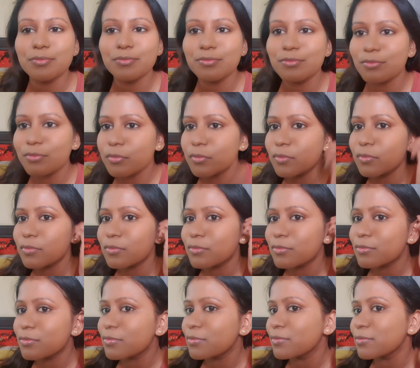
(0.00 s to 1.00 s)

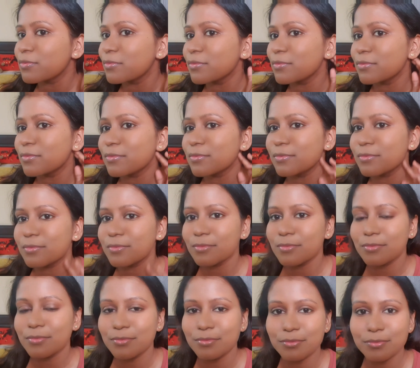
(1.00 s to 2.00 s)

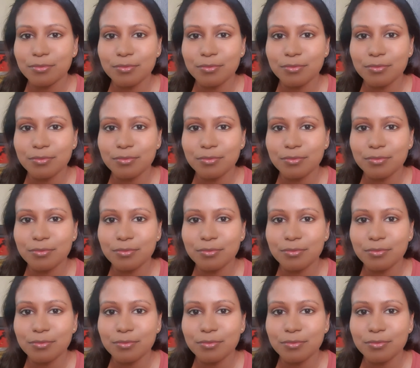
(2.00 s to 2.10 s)
No one is speaking in this clip.